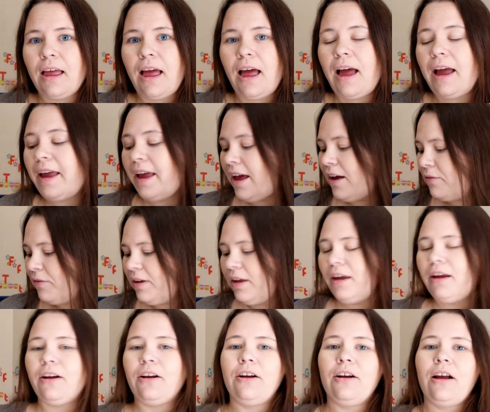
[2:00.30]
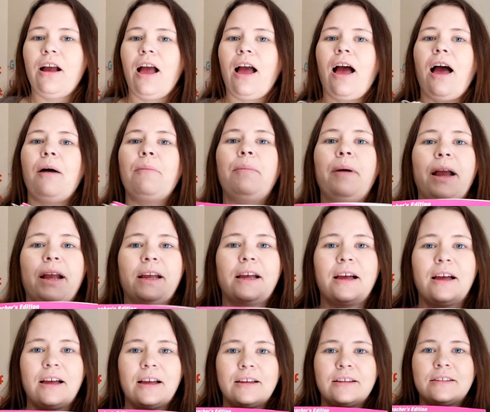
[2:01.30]
I have here a
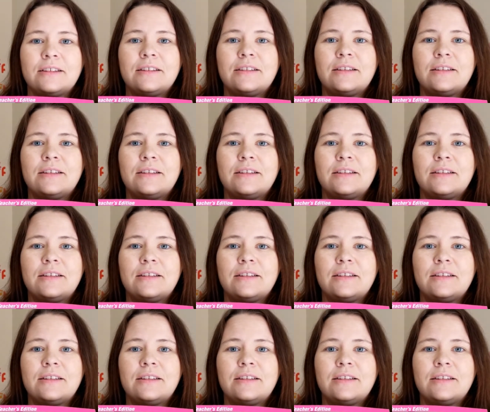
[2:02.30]
Becca